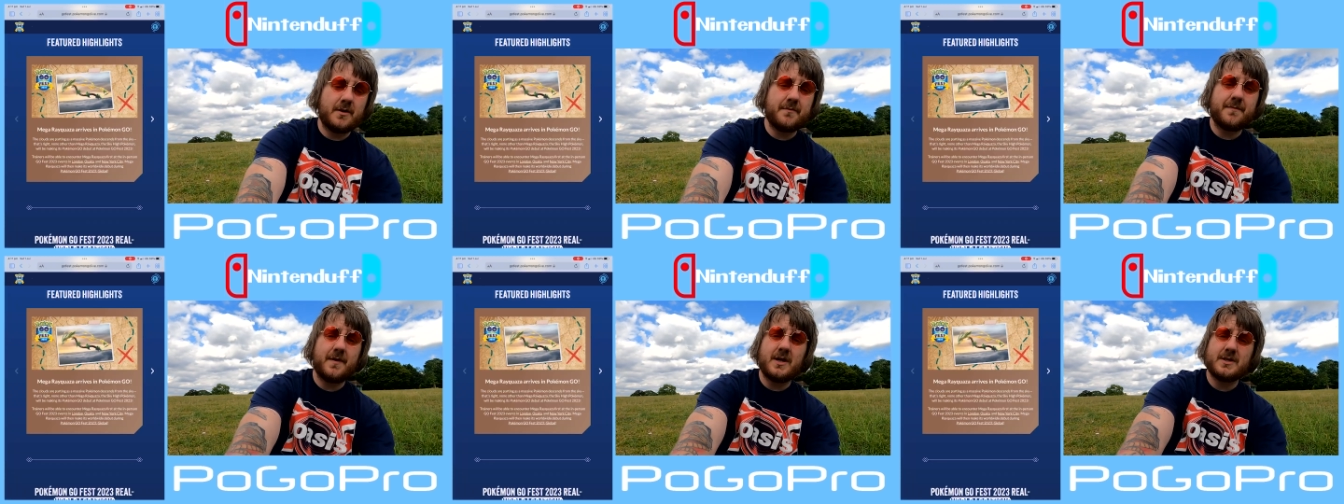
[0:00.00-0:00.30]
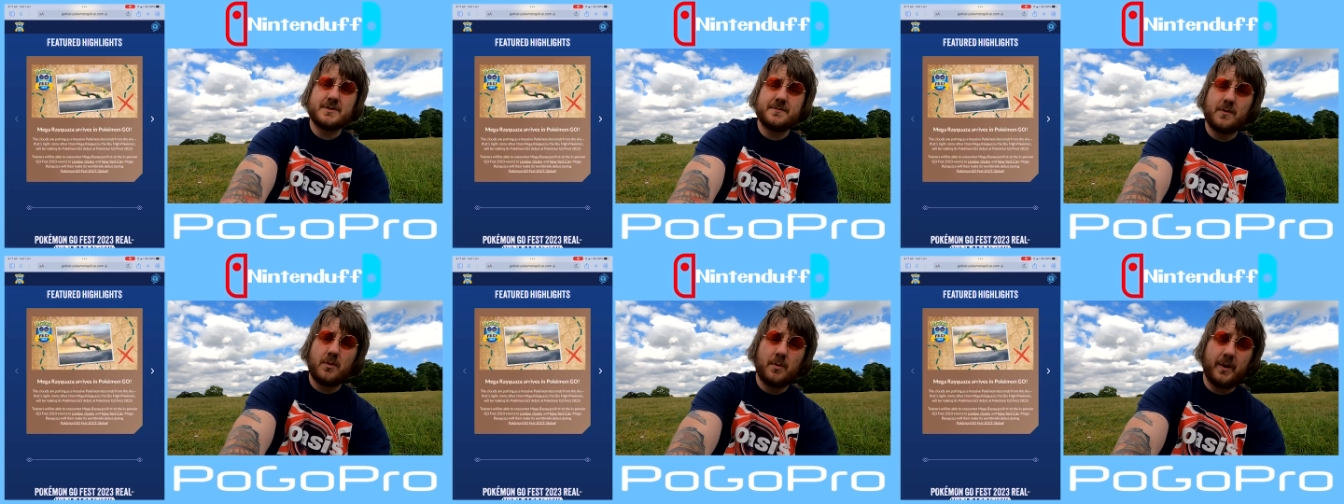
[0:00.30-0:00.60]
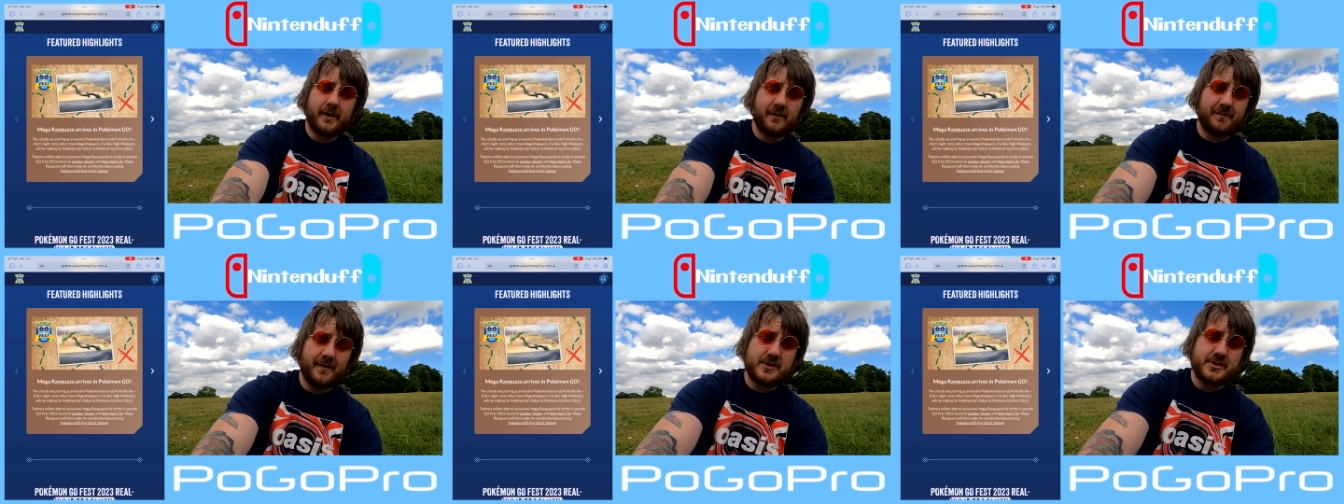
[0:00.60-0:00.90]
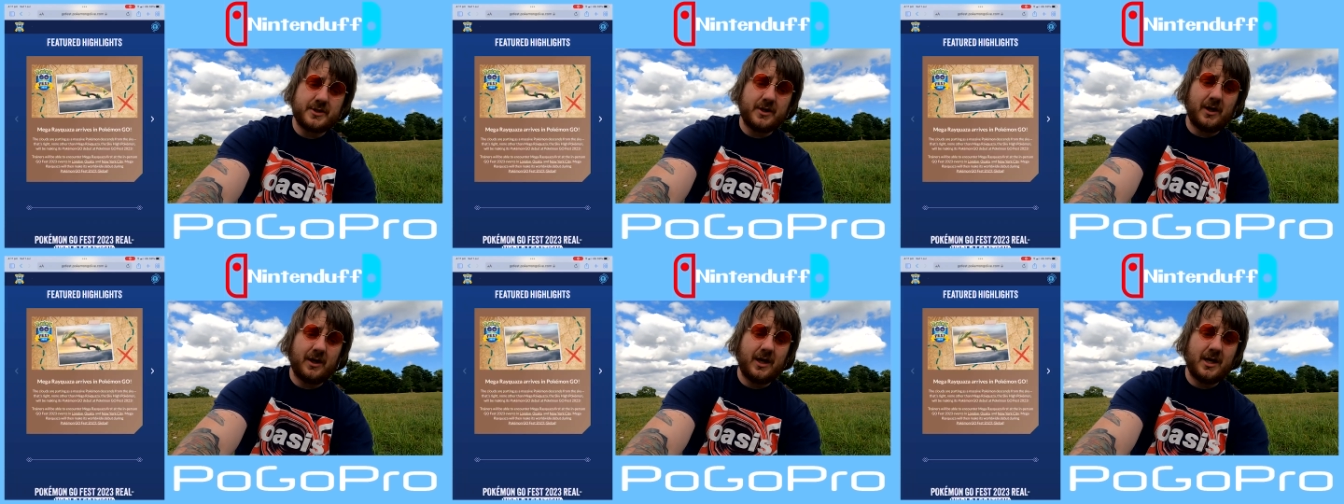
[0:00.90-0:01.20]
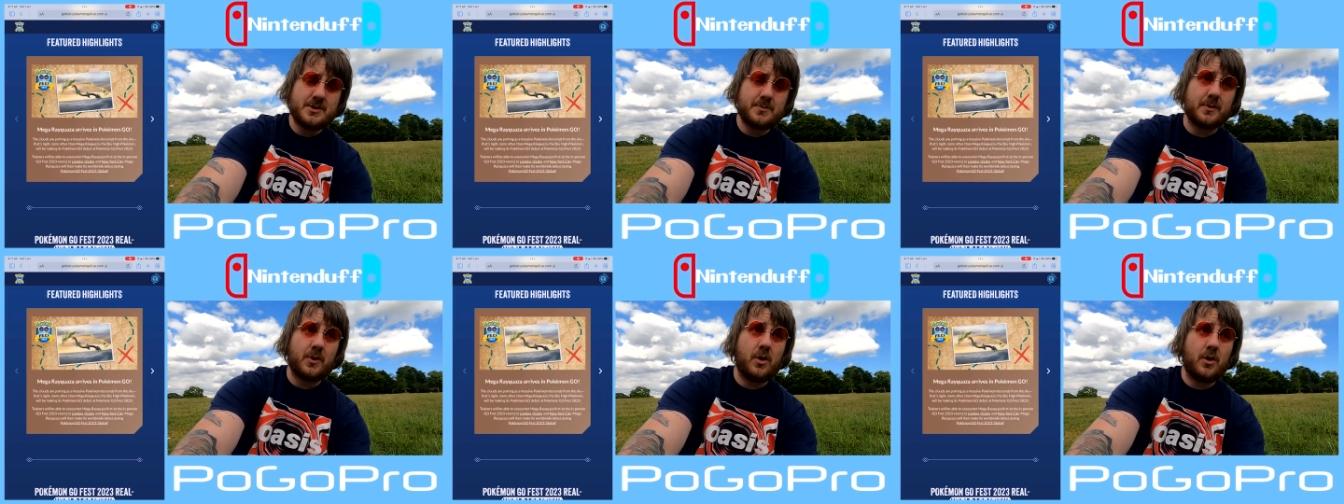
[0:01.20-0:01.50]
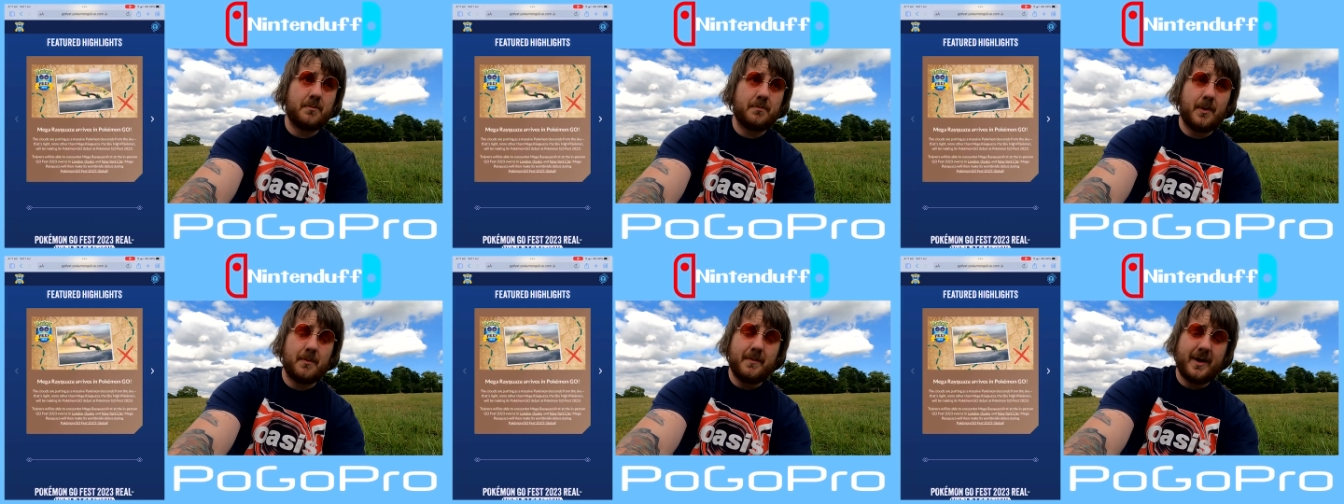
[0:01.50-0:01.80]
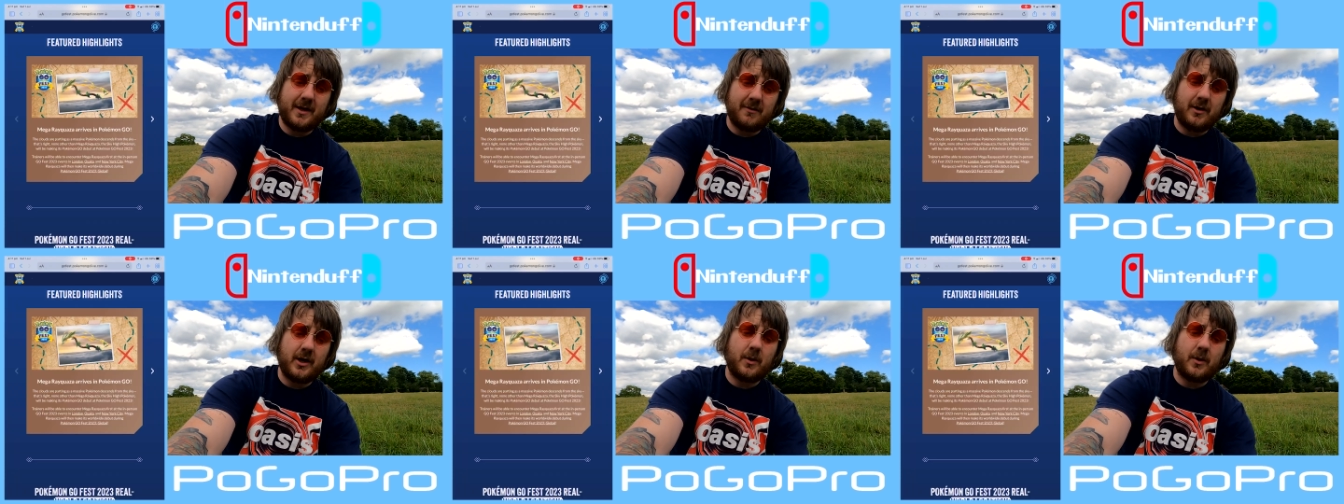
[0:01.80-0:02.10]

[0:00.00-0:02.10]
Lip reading: So first of all, in the featured highlights, we've got Mega